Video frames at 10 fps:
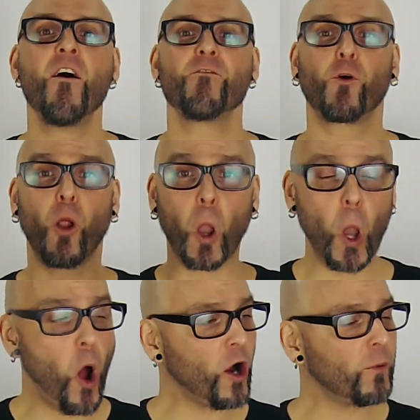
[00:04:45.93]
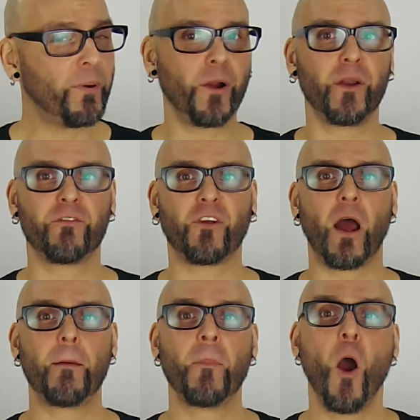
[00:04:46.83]
for a longer period of
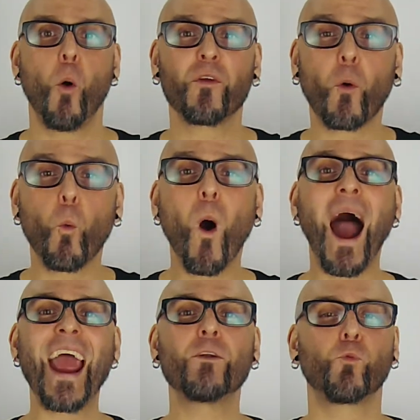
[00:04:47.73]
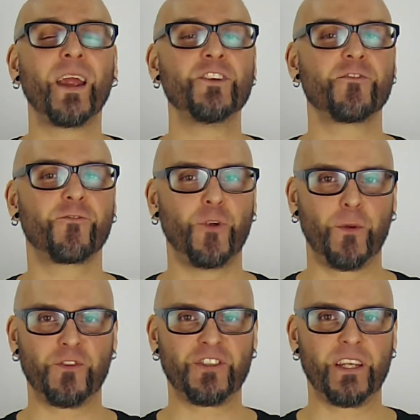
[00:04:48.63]
time with a wide range of
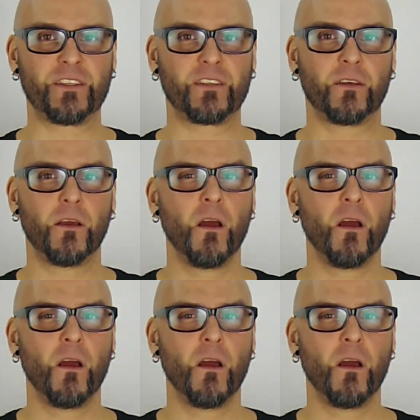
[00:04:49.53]
frequencies.